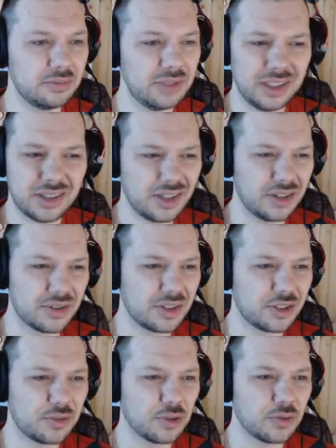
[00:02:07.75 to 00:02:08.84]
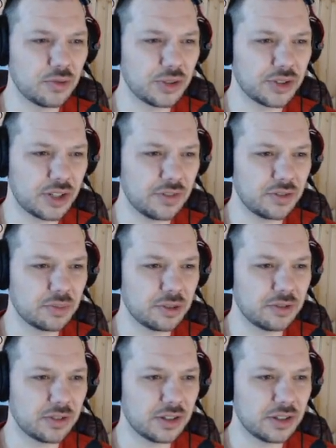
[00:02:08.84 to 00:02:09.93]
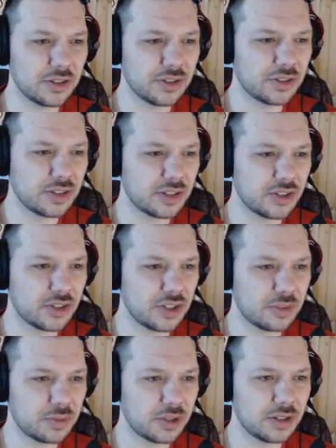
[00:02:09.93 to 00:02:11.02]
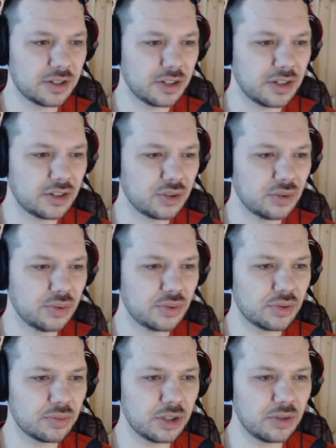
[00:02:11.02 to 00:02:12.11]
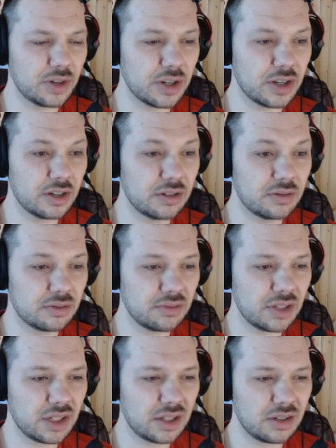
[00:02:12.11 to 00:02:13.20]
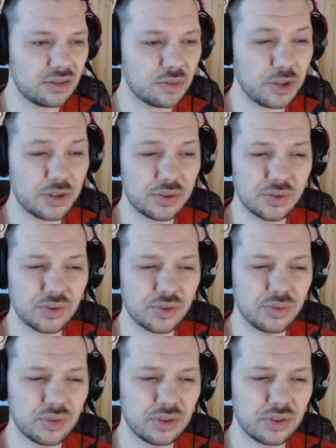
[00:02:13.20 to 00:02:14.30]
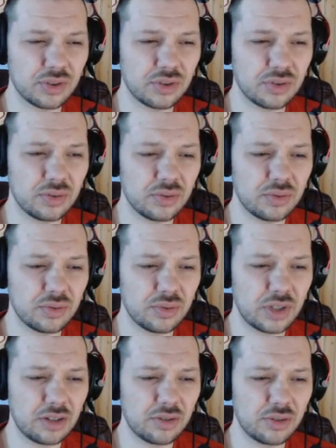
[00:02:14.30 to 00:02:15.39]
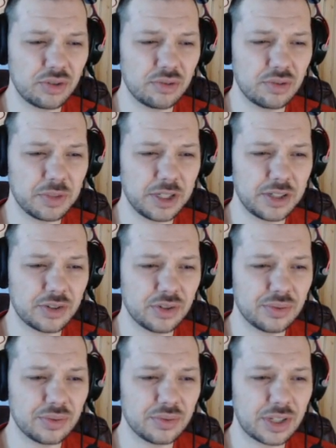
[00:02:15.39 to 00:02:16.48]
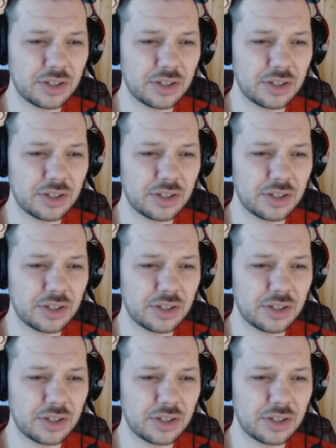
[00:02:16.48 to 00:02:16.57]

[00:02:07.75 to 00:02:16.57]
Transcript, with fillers: Any tier that's 447 would be fine. Just not chest piece, I guess. Shoulders would be great. Man, those braces are so good though. How do you replace those?